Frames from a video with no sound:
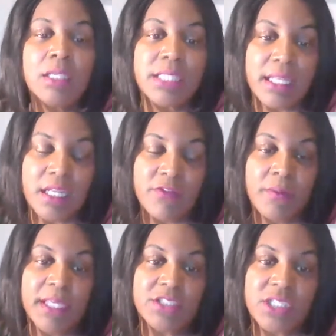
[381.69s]
That
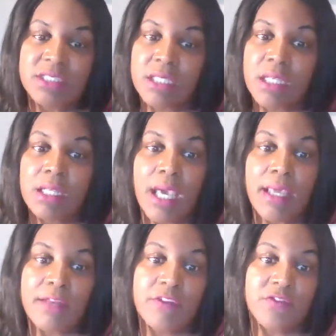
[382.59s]
information, it's a
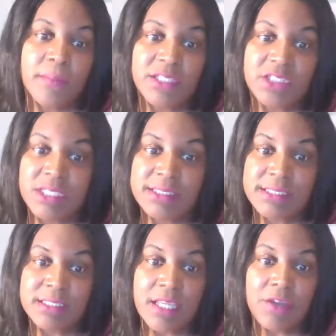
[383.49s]
lot of information
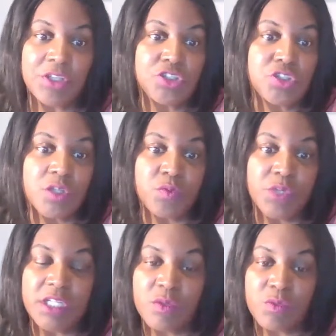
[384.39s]
listed there that you can
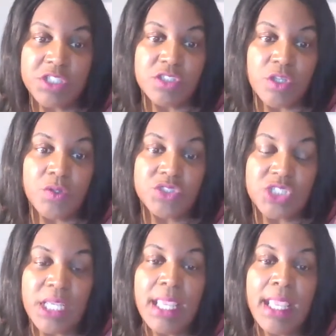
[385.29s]
read and research,